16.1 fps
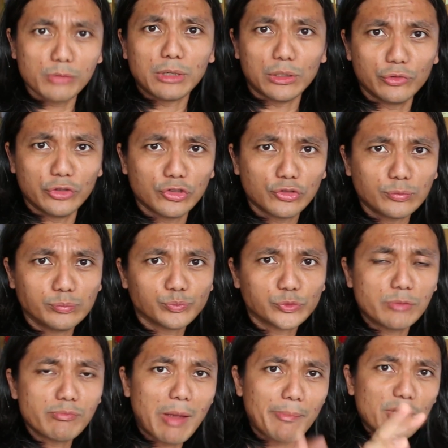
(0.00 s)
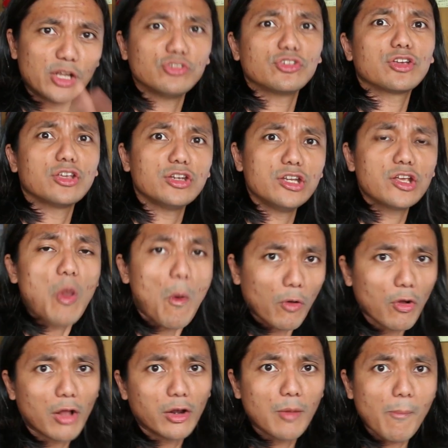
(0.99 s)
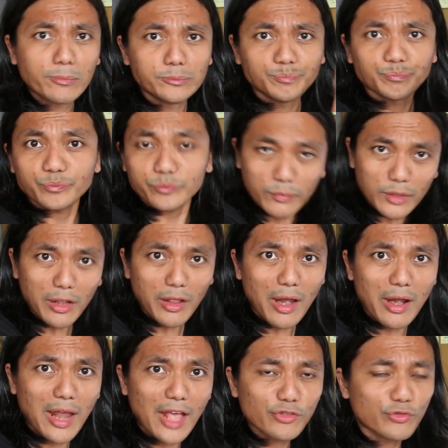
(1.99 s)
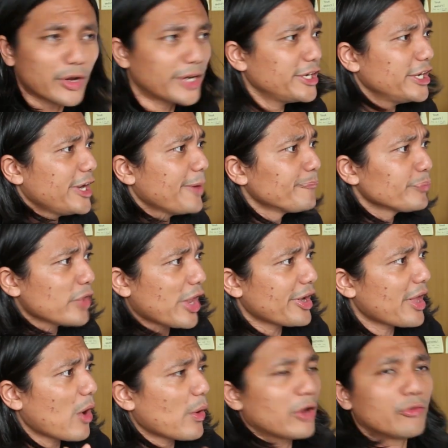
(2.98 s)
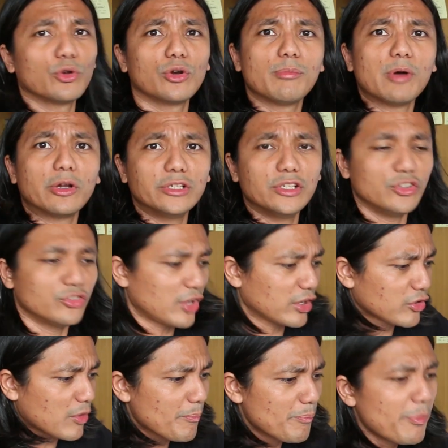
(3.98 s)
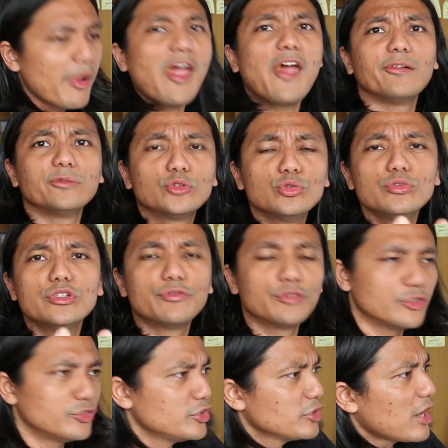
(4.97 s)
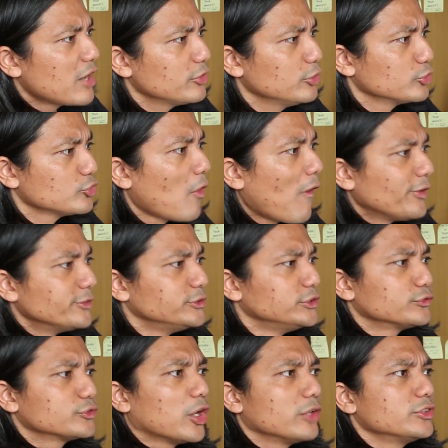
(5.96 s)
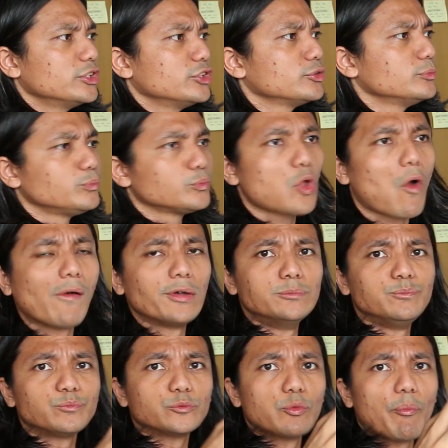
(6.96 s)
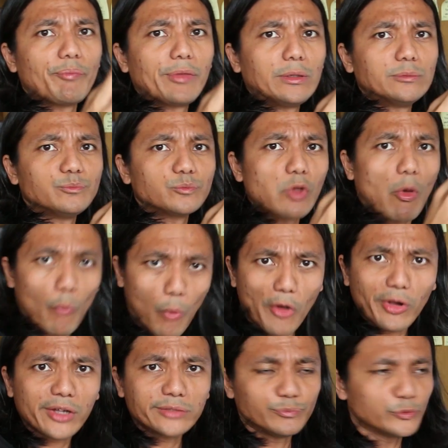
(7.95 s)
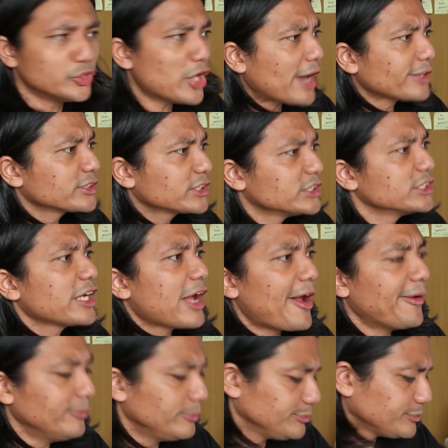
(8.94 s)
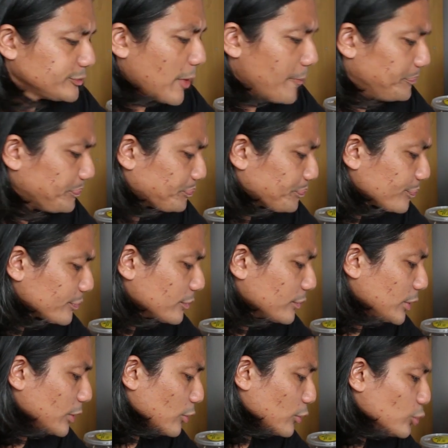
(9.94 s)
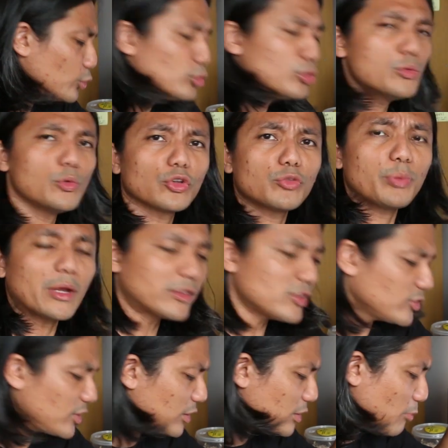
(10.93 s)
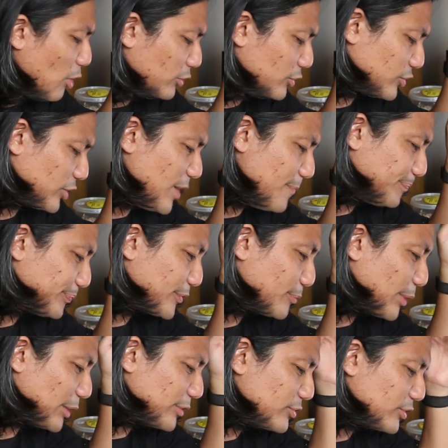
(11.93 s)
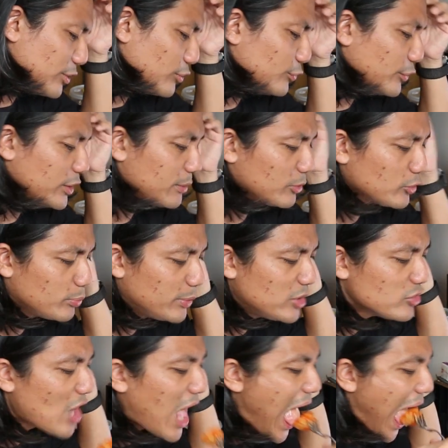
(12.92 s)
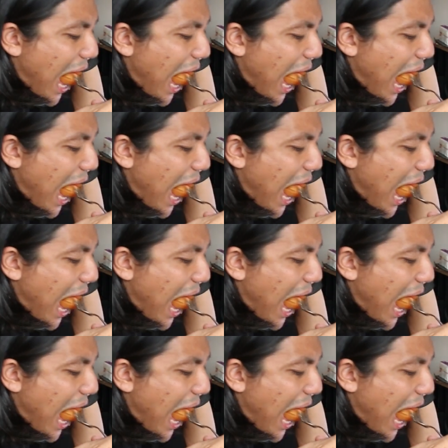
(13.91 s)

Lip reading: about this in my Malaysia Kini column last Friday, and how I wrote about it is I compared two different scenarios. You've got this Wong Yan Ke guy who was practicing democracy, practicing his freedom of speech,